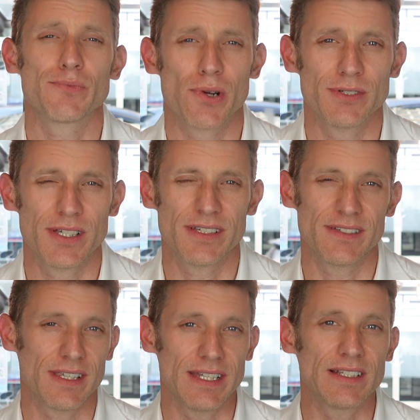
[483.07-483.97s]

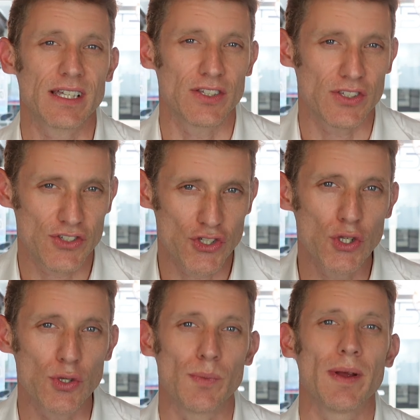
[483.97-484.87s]
processes that need to
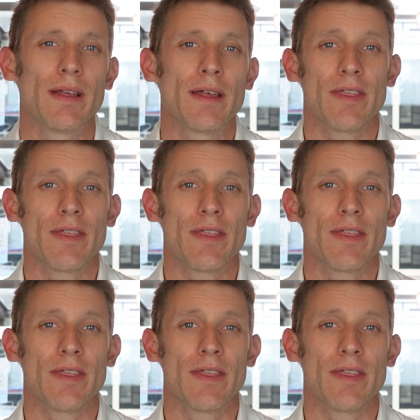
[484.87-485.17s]
consume